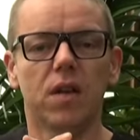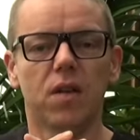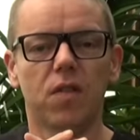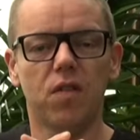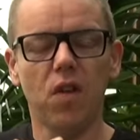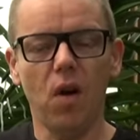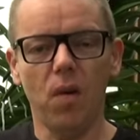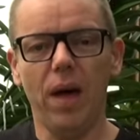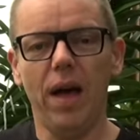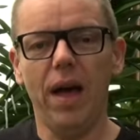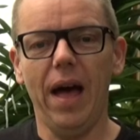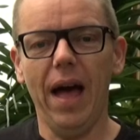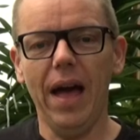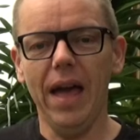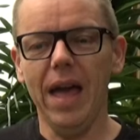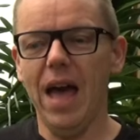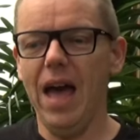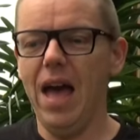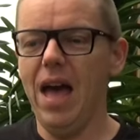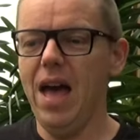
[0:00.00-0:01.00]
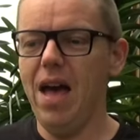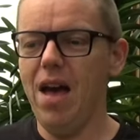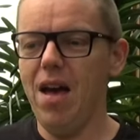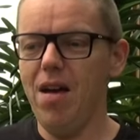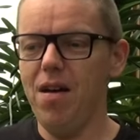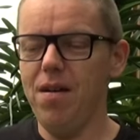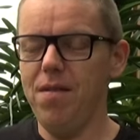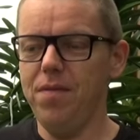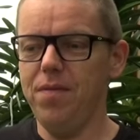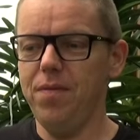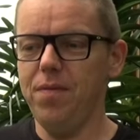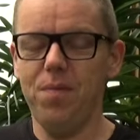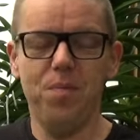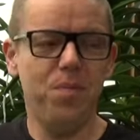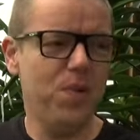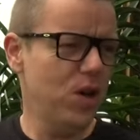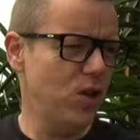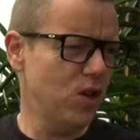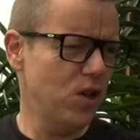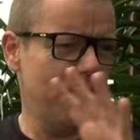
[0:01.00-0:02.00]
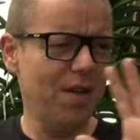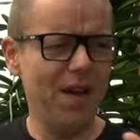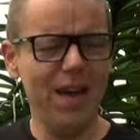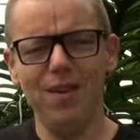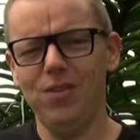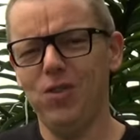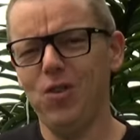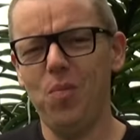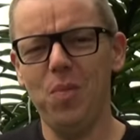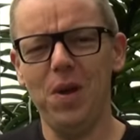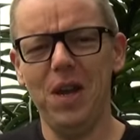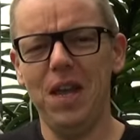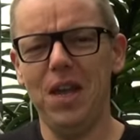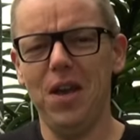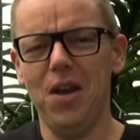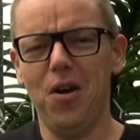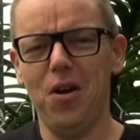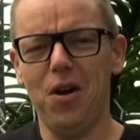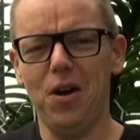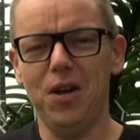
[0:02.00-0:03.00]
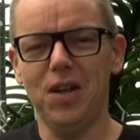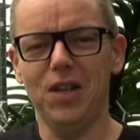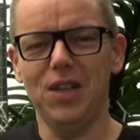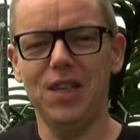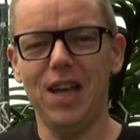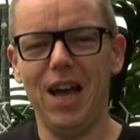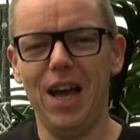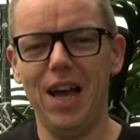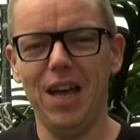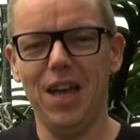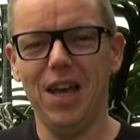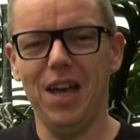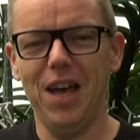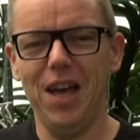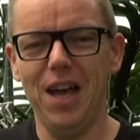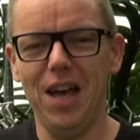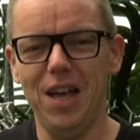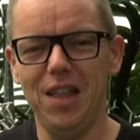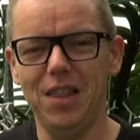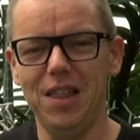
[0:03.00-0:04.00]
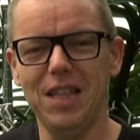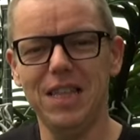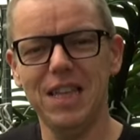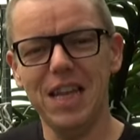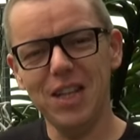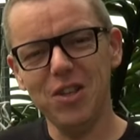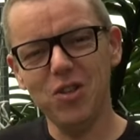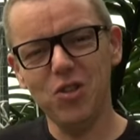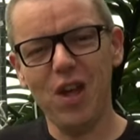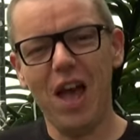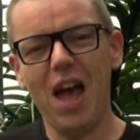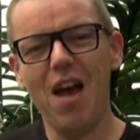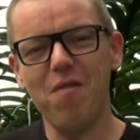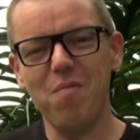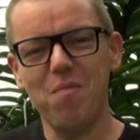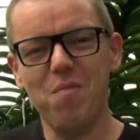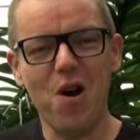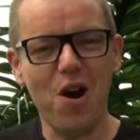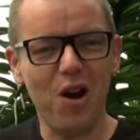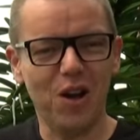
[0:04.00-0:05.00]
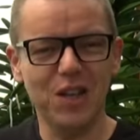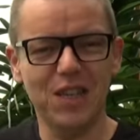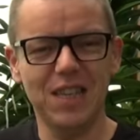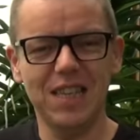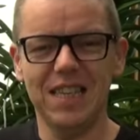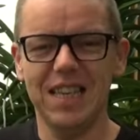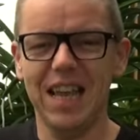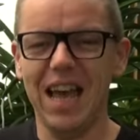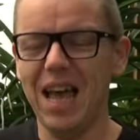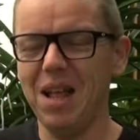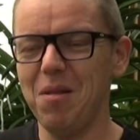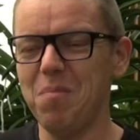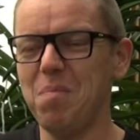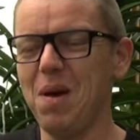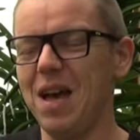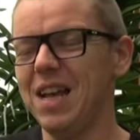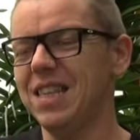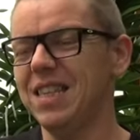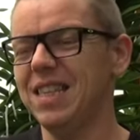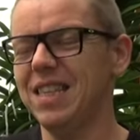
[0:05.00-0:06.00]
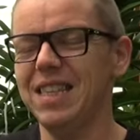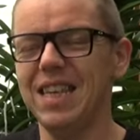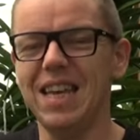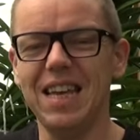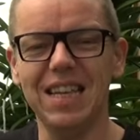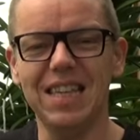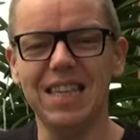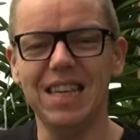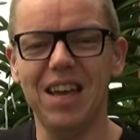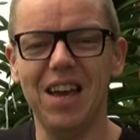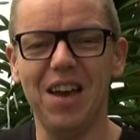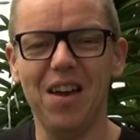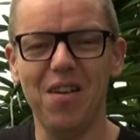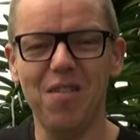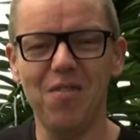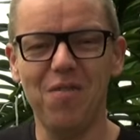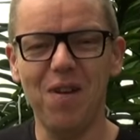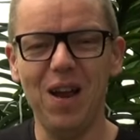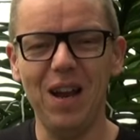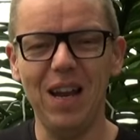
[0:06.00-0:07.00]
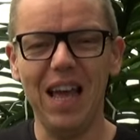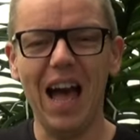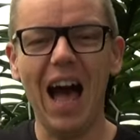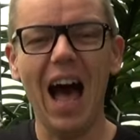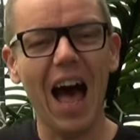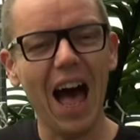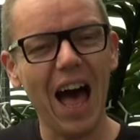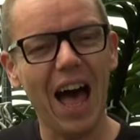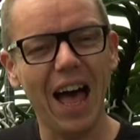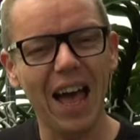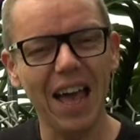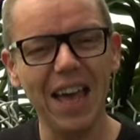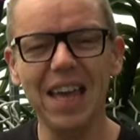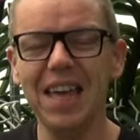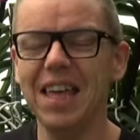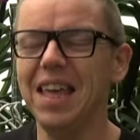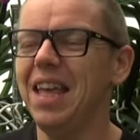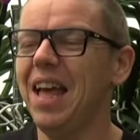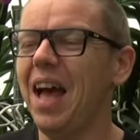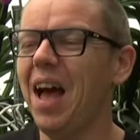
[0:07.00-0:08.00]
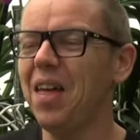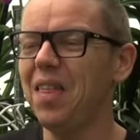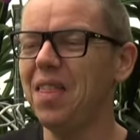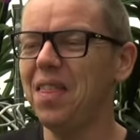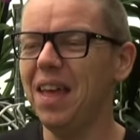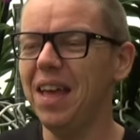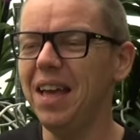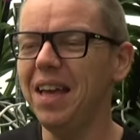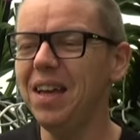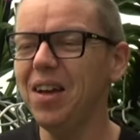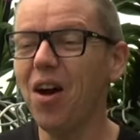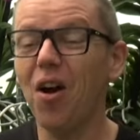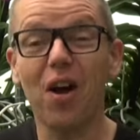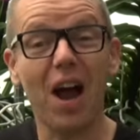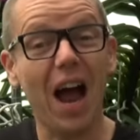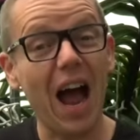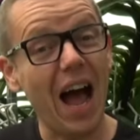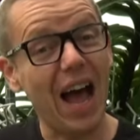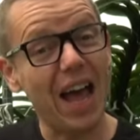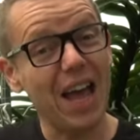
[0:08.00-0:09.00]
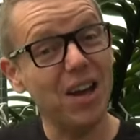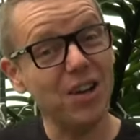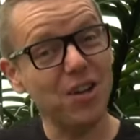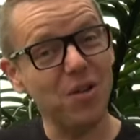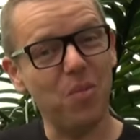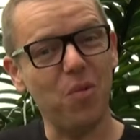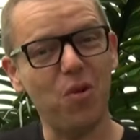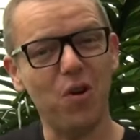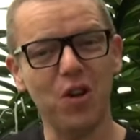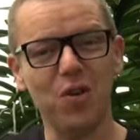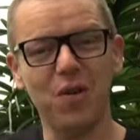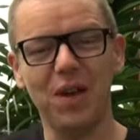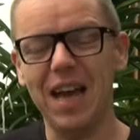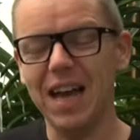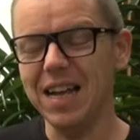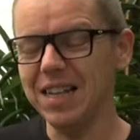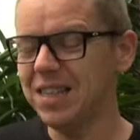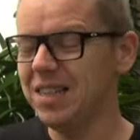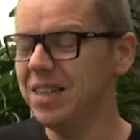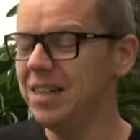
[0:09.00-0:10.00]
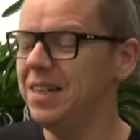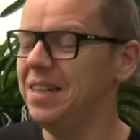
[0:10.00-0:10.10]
So I have because I have so many orchids. I uh, the chances to have bugs and pests is uh, fairly high, I think, or higher the more you get,